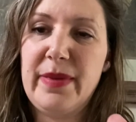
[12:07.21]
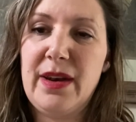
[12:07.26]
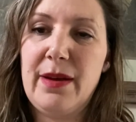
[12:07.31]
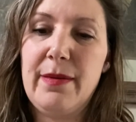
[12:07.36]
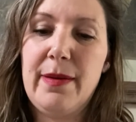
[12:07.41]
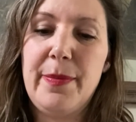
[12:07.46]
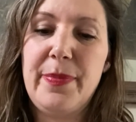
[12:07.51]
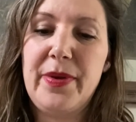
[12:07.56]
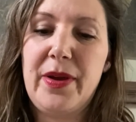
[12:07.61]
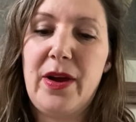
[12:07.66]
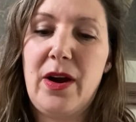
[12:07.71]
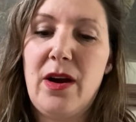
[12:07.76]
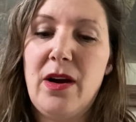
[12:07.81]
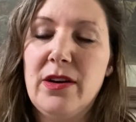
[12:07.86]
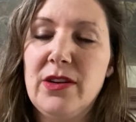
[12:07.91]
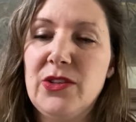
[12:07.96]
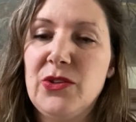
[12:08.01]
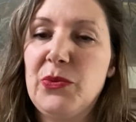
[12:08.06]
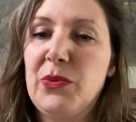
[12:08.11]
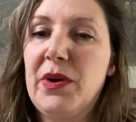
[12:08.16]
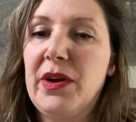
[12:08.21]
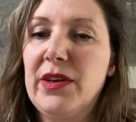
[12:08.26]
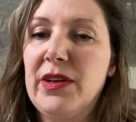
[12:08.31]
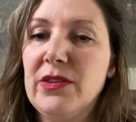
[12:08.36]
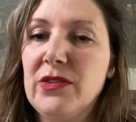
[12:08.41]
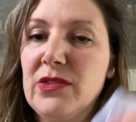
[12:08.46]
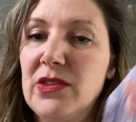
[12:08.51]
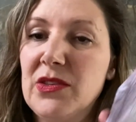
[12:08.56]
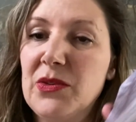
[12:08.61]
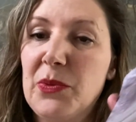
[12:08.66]
rip the cards,
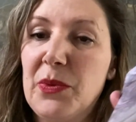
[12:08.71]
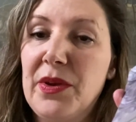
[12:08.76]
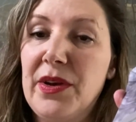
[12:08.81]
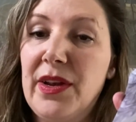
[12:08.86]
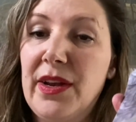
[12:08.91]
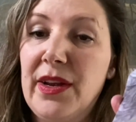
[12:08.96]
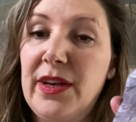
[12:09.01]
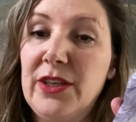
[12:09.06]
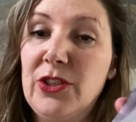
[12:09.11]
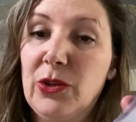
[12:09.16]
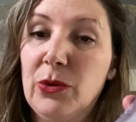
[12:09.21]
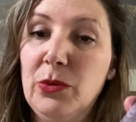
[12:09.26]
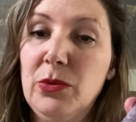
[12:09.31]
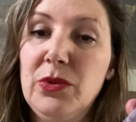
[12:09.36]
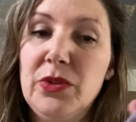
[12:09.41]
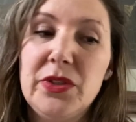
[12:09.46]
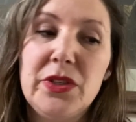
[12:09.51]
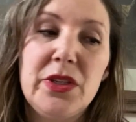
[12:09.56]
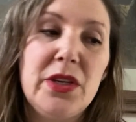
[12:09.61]
whereas this one I don't.